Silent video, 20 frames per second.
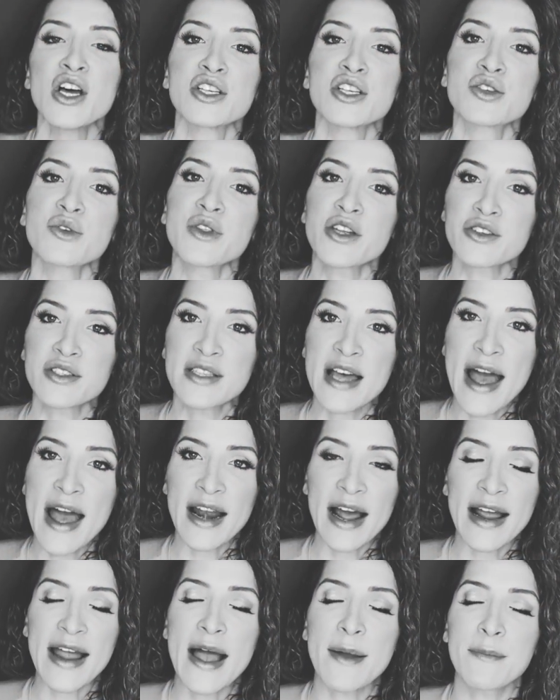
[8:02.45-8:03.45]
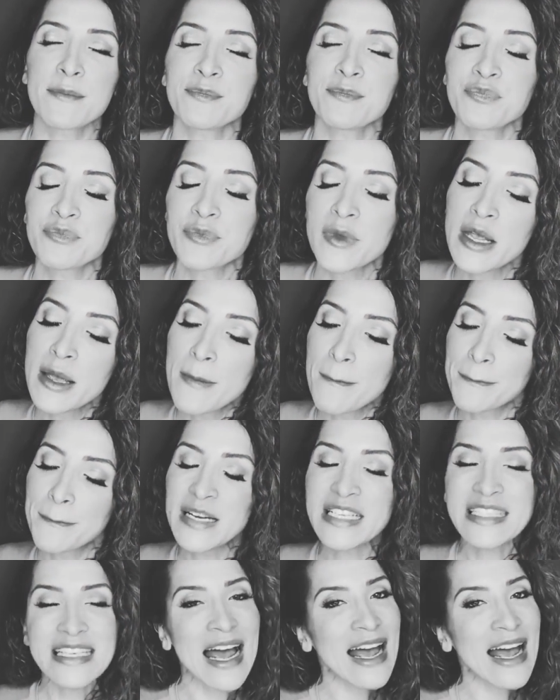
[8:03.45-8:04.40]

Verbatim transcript: So there's that. This is Editing Ro,